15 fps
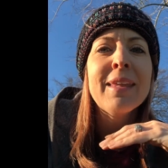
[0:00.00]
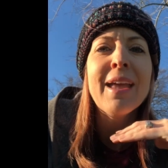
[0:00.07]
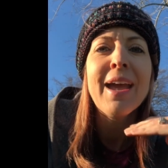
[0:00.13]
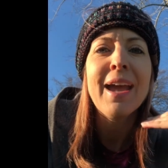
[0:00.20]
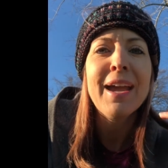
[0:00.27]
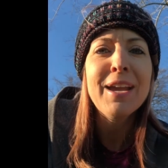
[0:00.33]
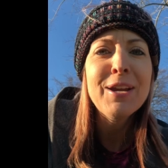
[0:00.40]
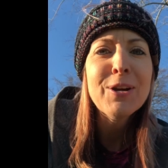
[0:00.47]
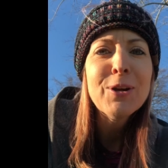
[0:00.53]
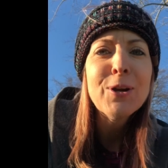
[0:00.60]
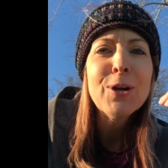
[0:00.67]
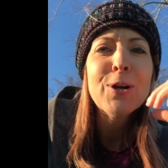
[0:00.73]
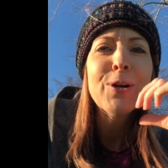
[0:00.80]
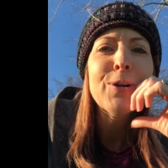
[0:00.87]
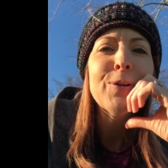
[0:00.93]

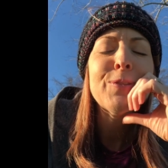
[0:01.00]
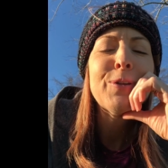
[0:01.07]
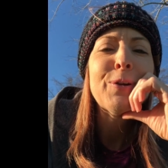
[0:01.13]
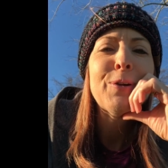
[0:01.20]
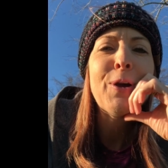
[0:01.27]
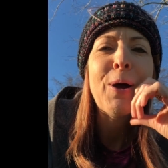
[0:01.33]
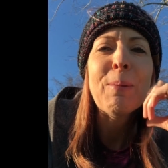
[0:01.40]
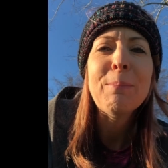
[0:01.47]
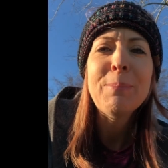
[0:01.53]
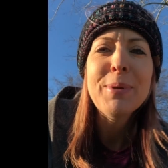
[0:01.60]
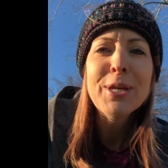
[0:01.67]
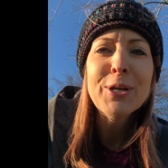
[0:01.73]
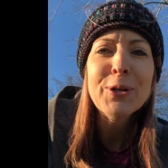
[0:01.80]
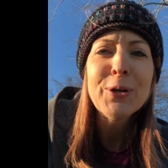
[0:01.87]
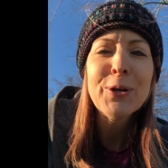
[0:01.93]
anger. They're not
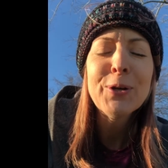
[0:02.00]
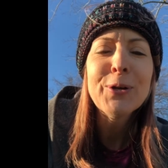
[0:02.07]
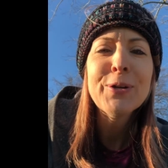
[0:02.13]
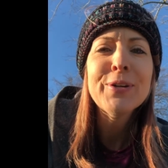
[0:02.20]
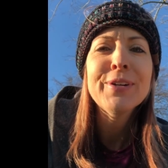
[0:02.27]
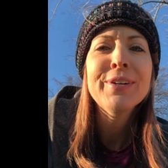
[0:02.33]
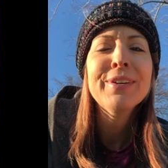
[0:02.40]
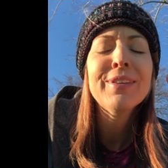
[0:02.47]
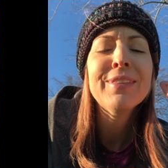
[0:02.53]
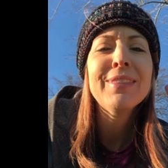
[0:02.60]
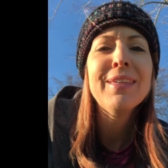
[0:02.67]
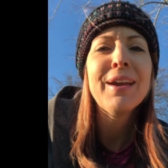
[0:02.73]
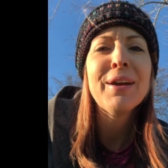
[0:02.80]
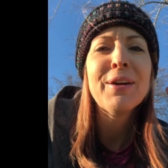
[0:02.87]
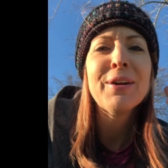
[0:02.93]
bitter.
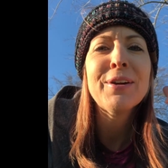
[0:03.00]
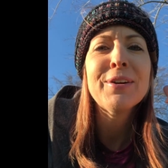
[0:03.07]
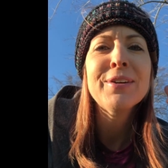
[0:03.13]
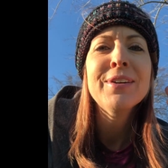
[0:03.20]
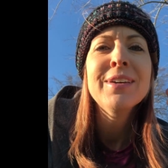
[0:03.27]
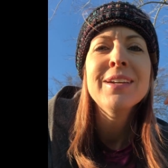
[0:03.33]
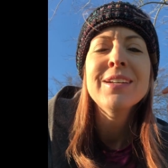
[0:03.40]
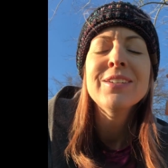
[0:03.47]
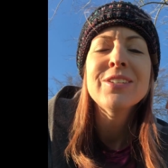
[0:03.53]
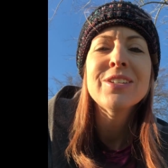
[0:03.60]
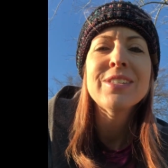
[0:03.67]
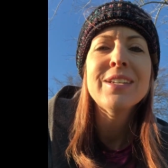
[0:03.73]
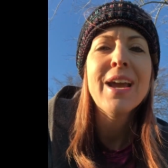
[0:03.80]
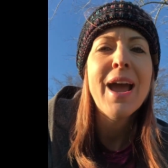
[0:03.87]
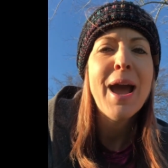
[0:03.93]
They're
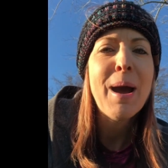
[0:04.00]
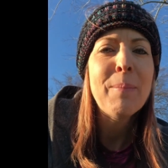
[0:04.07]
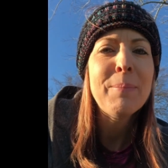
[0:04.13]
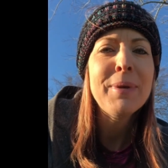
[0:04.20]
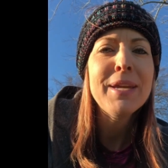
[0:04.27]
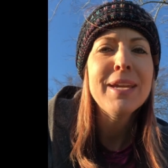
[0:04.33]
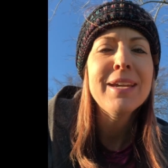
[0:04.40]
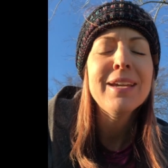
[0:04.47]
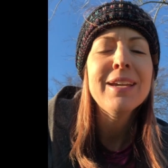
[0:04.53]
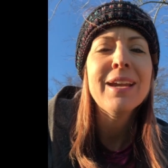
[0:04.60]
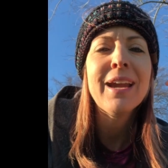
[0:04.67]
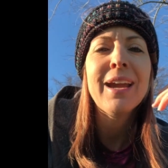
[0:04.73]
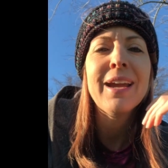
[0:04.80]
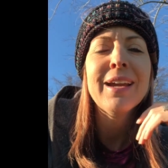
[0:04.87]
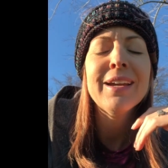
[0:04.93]
just happy
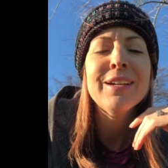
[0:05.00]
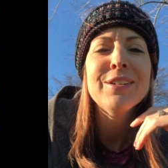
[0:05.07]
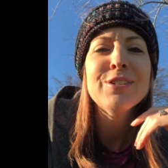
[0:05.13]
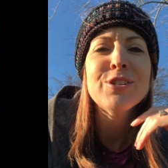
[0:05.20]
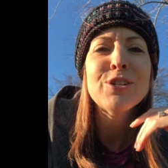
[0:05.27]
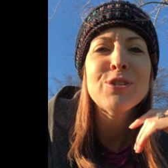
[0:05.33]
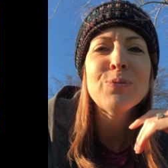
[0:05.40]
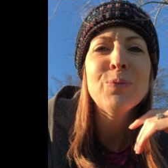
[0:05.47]
and just